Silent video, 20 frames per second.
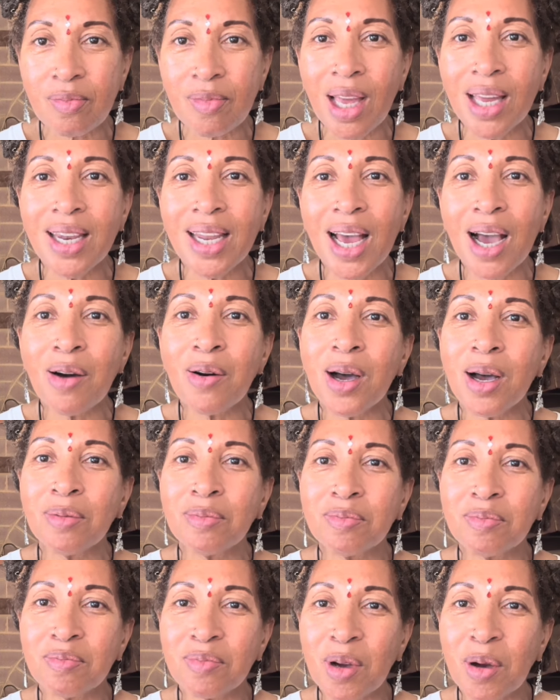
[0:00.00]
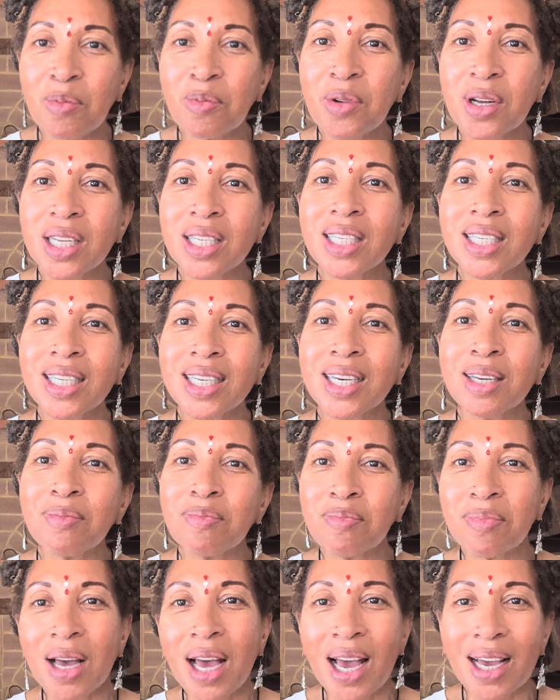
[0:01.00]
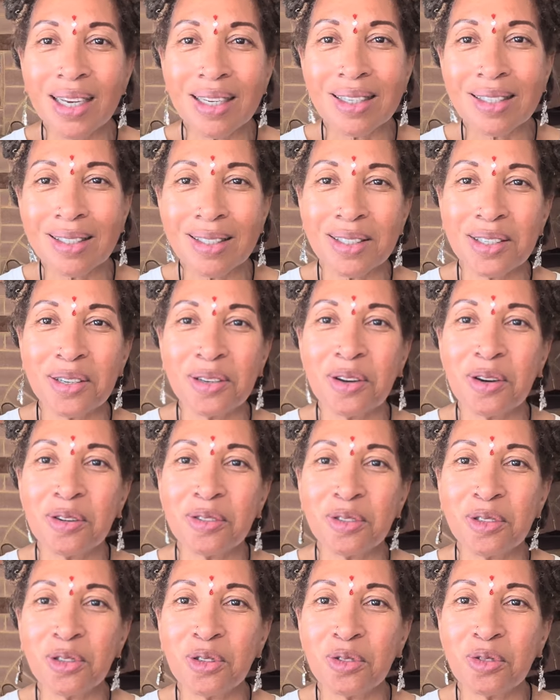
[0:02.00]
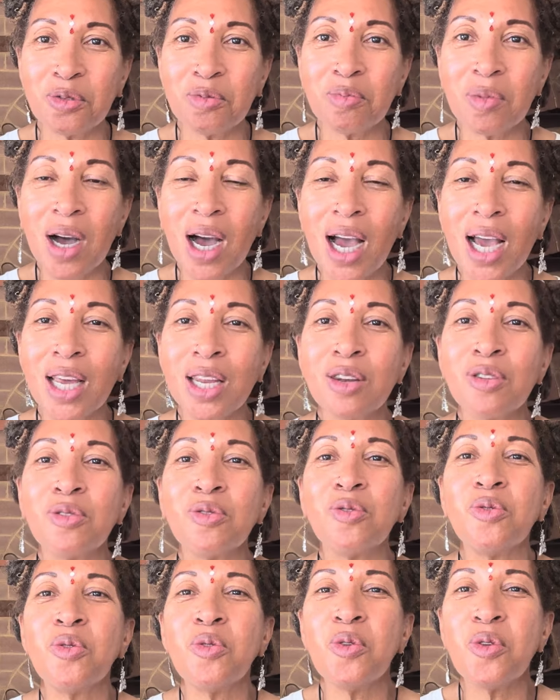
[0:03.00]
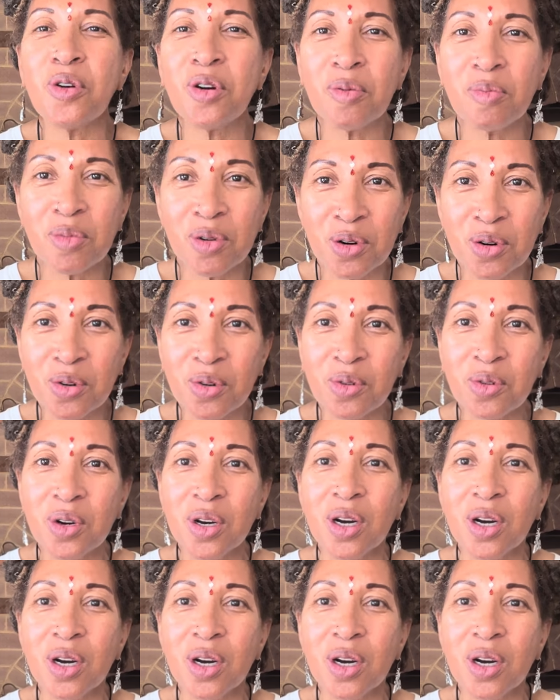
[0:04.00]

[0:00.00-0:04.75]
now I'm ready to get back, to my normal